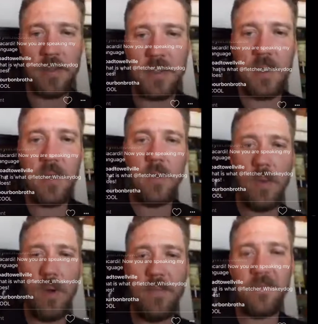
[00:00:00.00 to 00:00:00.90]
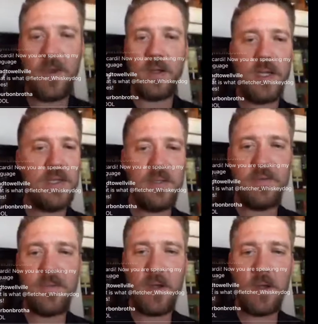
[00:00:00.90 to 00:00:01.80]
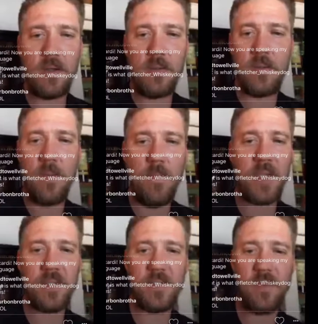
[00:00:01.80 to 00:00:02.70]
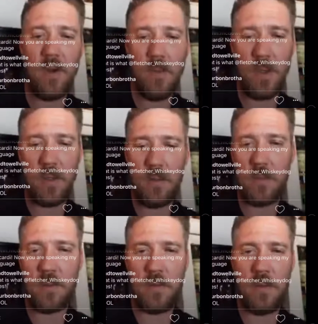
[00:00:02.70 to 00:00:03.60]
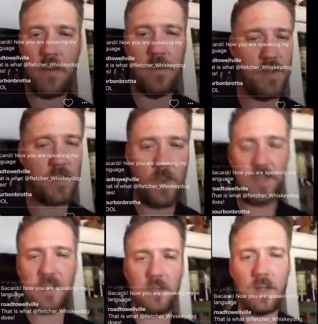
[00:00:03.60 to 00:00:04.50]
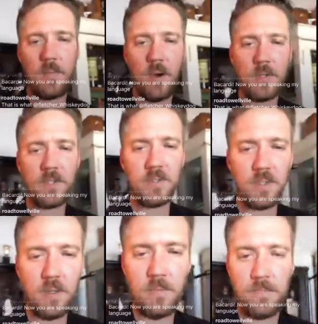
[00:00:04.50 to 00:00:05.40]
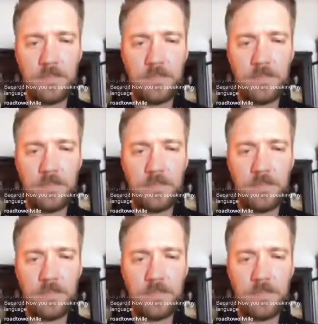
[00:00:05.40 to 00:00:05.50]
good rum to find, easy to find. It mixes very well. That's why you see a lot of bars using it.